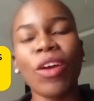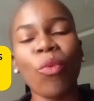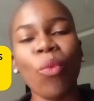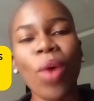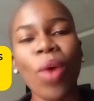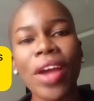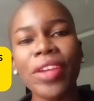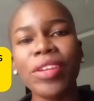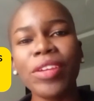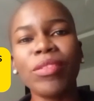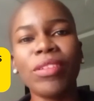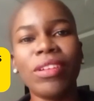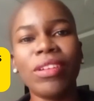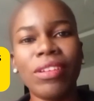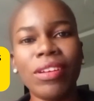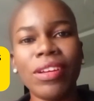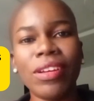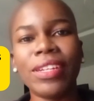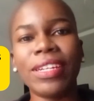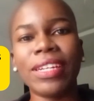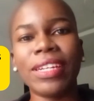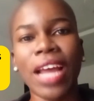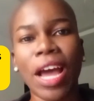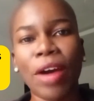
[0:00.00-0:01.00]
Now, while you're
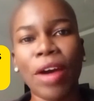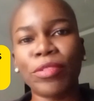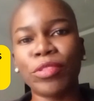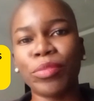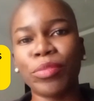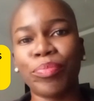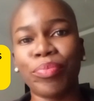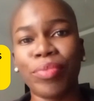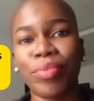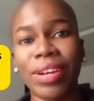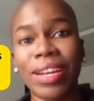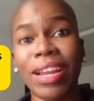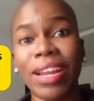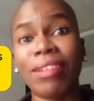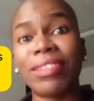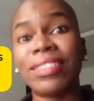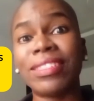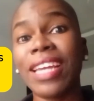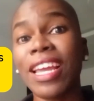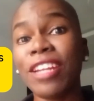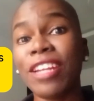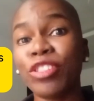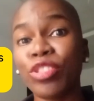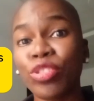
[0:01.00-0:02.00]
learning how to
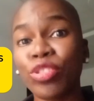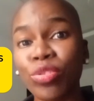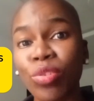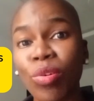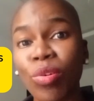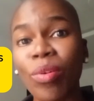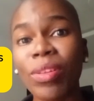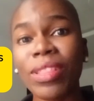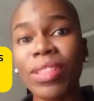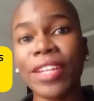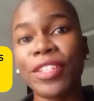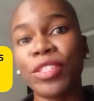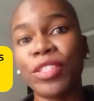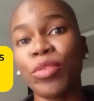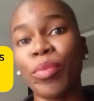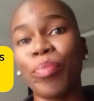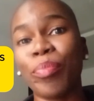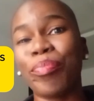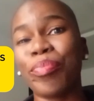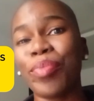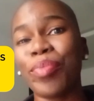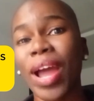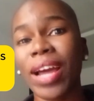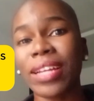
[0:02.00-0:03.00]
pronounce, ensure that
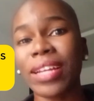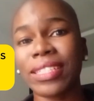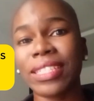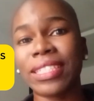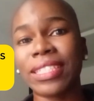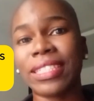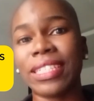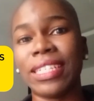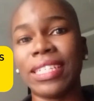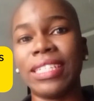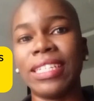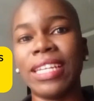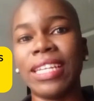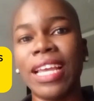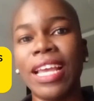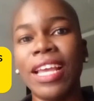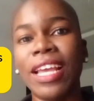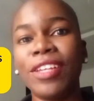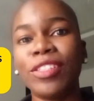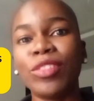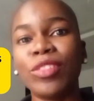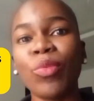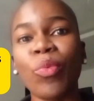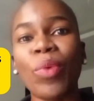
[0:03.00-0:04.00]
you're practicing.
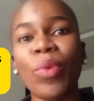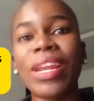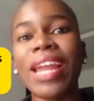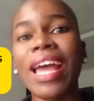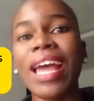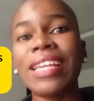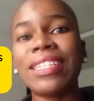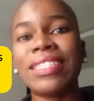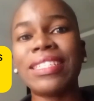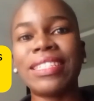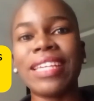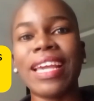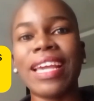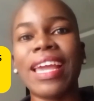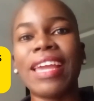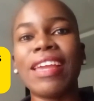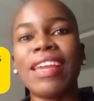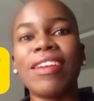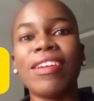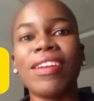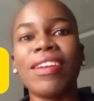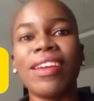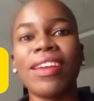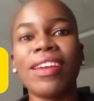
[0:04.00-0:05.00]
So when I
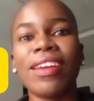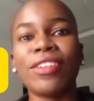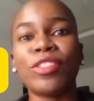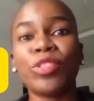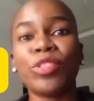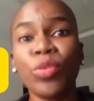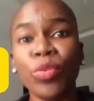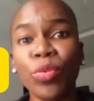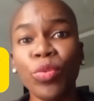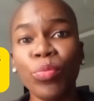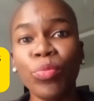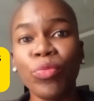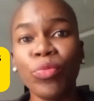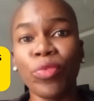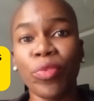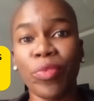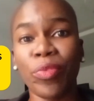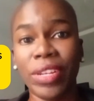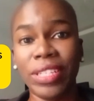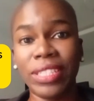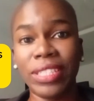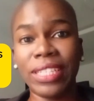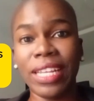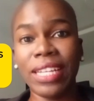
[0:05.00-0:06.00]
say tomb,
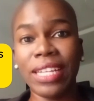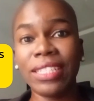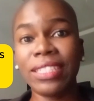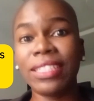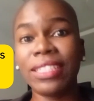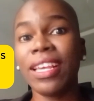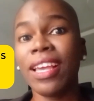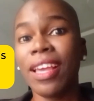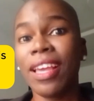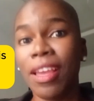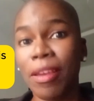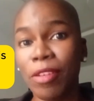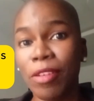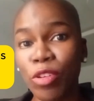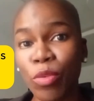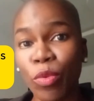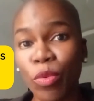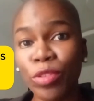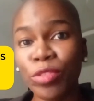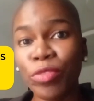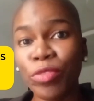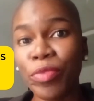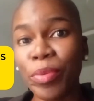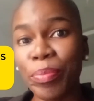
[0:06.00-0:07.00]
for instance,
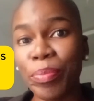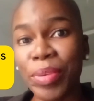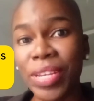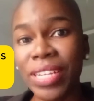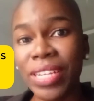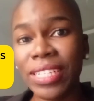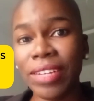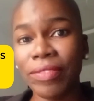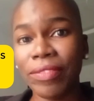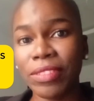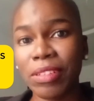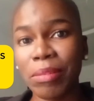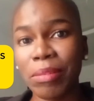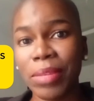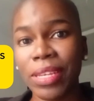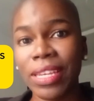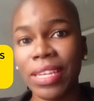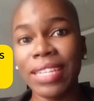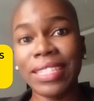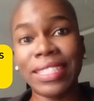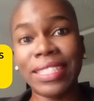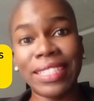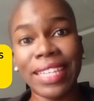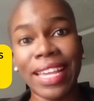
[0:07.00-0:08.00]
you want to repeat after
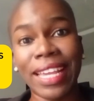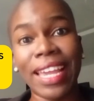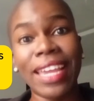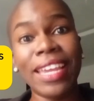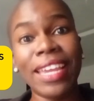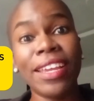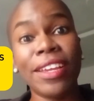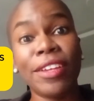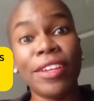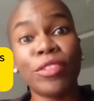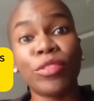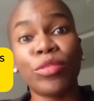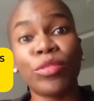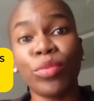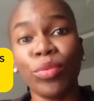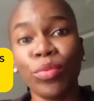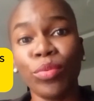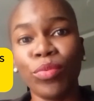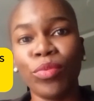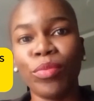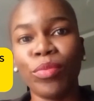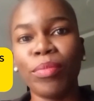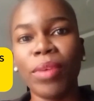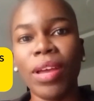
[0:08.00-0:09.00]
me and say
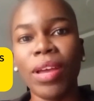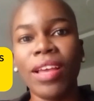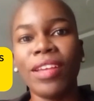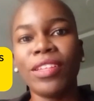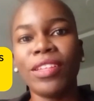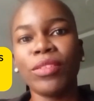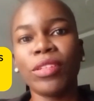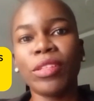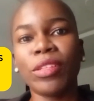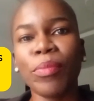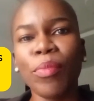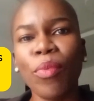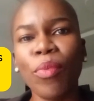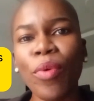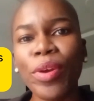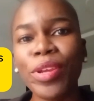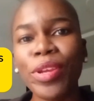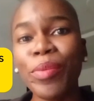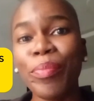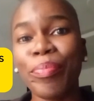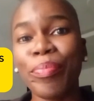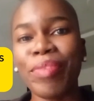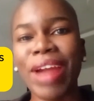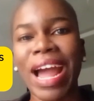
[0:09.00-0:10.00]
tomb. So the more
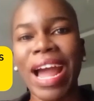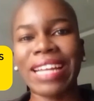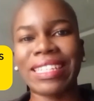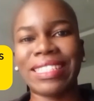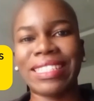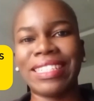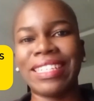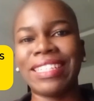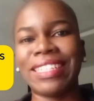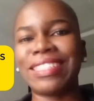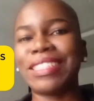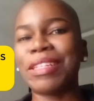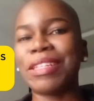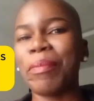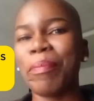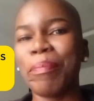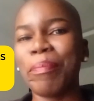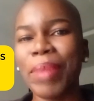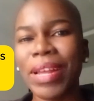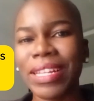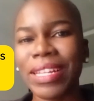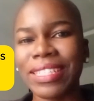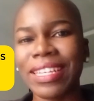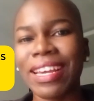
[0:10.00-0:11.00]
you practice, the
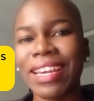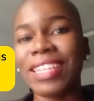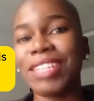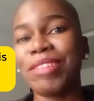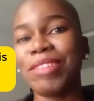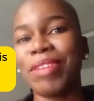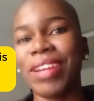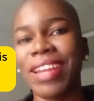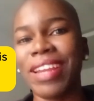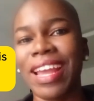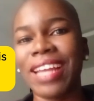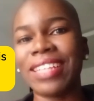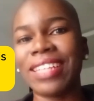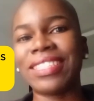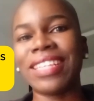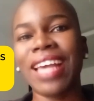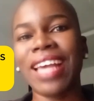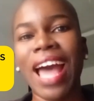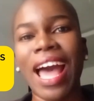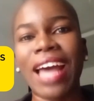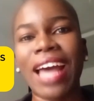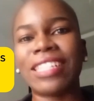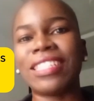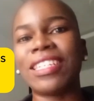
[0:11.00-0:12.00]
better you'll get
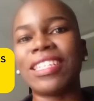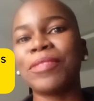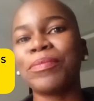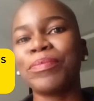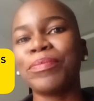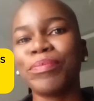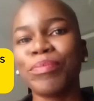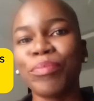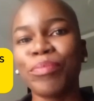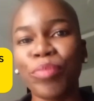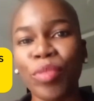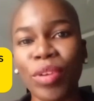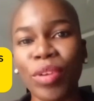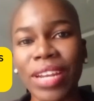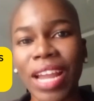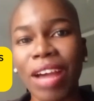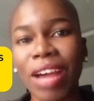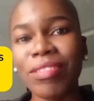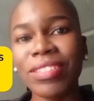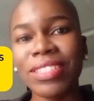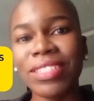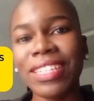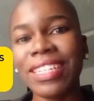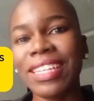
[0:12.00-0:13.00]
at
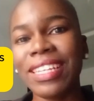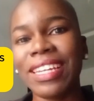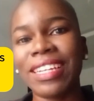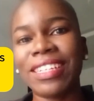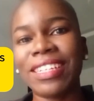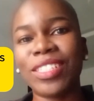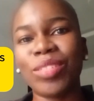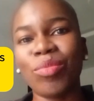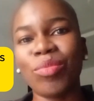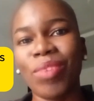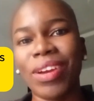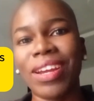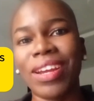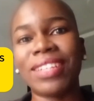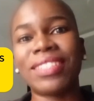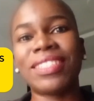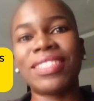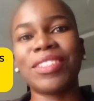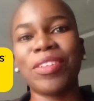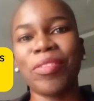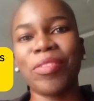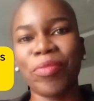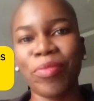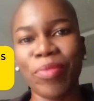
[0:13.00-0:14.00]
pronouncing English
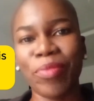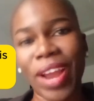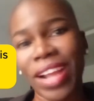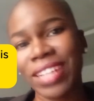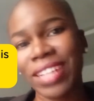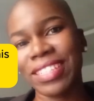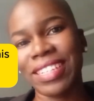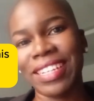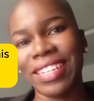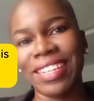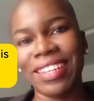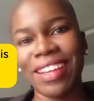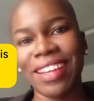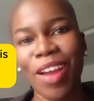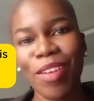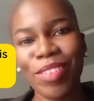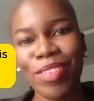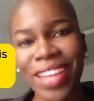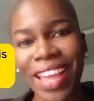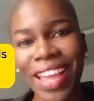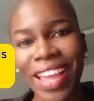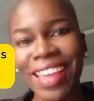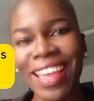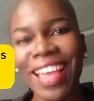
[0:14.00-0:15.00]
words correctly.
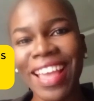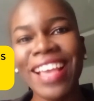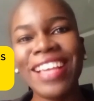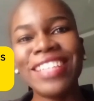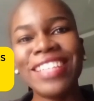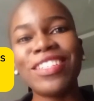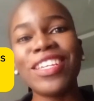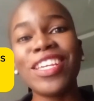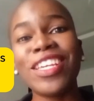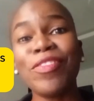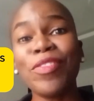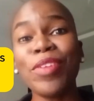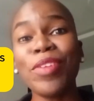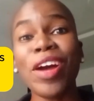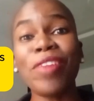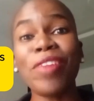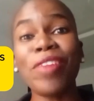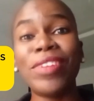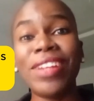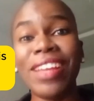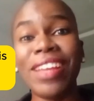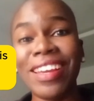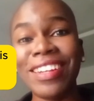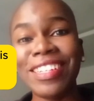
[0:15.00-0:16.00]
Okay? So if you
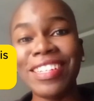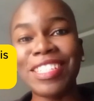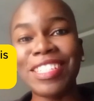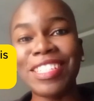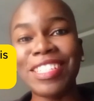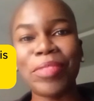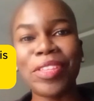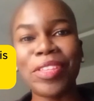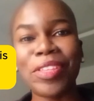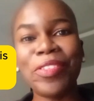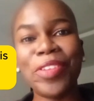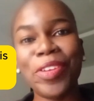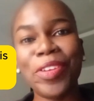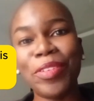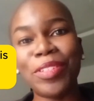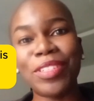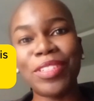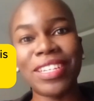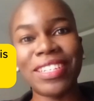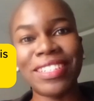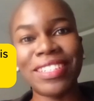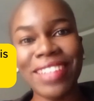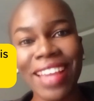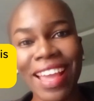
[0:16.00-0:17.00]
have learned something new
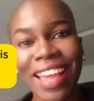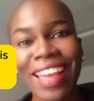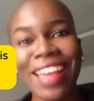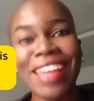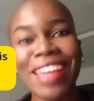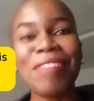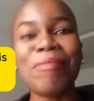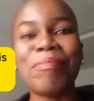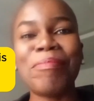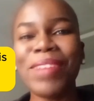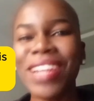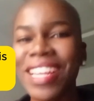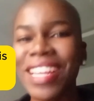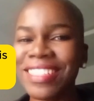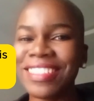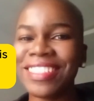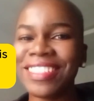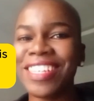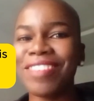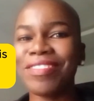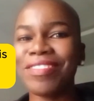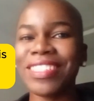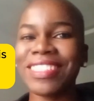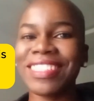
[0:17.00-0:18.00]
today,
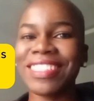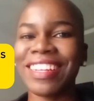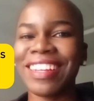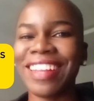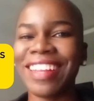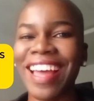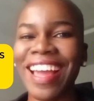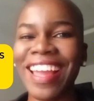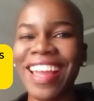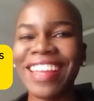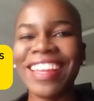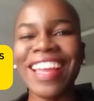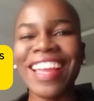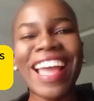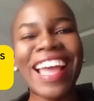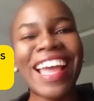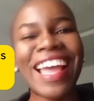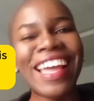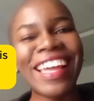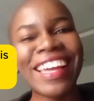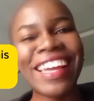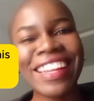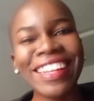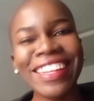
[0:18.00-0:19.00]
please give this a like,
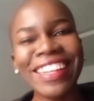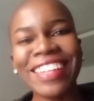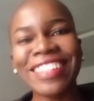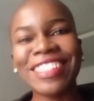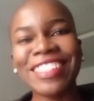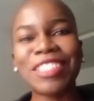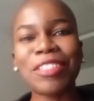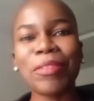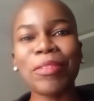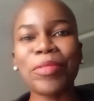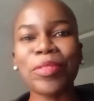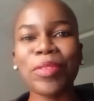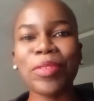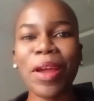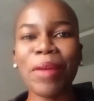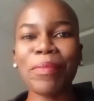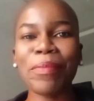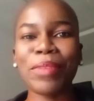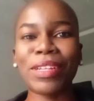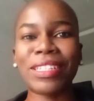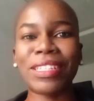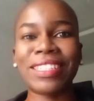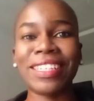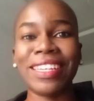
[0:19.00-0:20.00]
click the
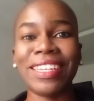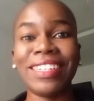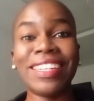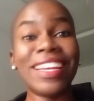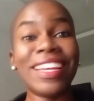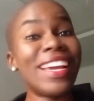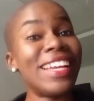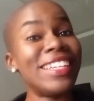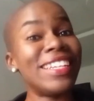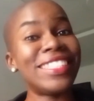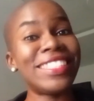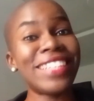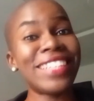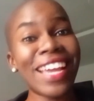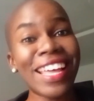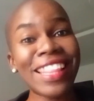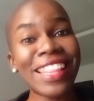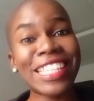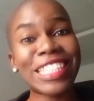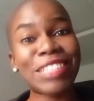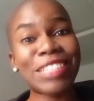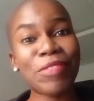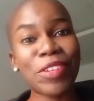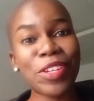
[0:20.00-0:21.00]
subscribe button, and
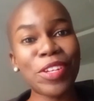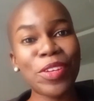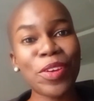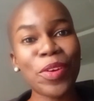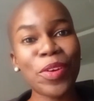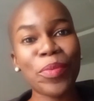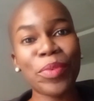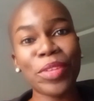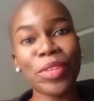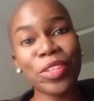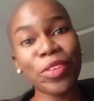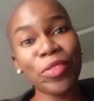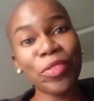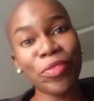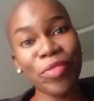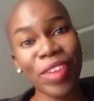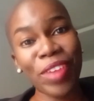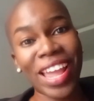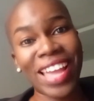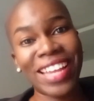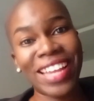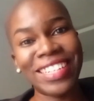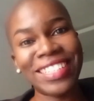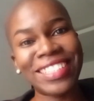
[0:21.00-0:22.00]
share this video with your
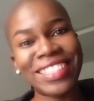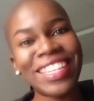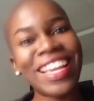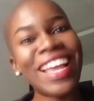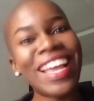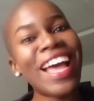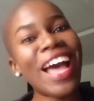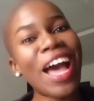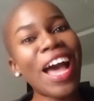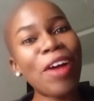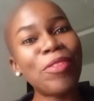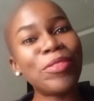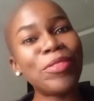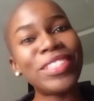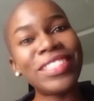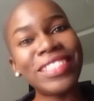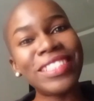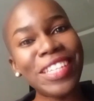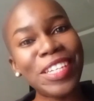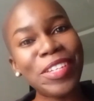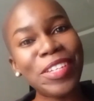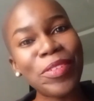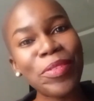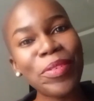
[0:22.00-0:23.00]
friends. I will
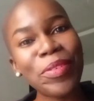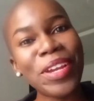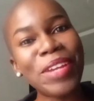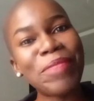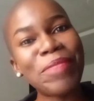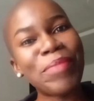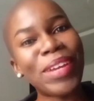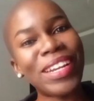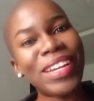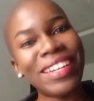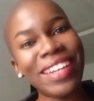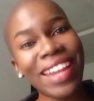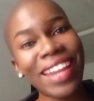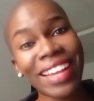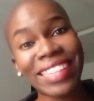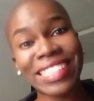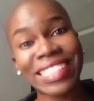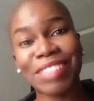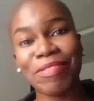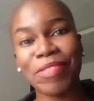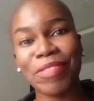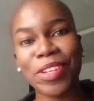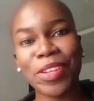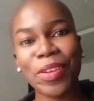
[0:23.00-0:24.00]
see you in my
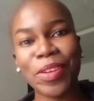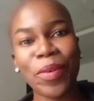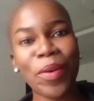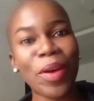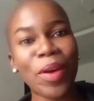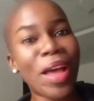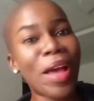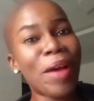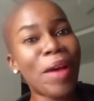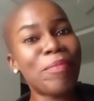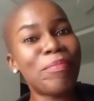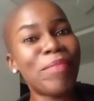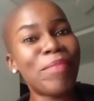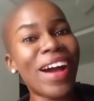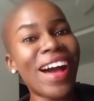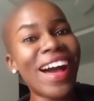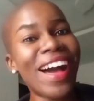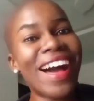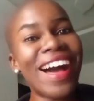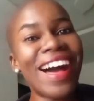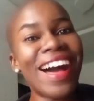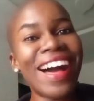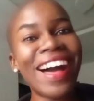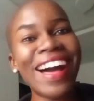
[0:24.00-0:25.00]
next video.
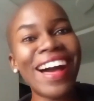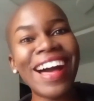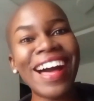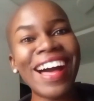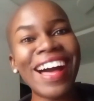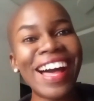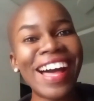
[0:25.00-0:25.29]
Bye.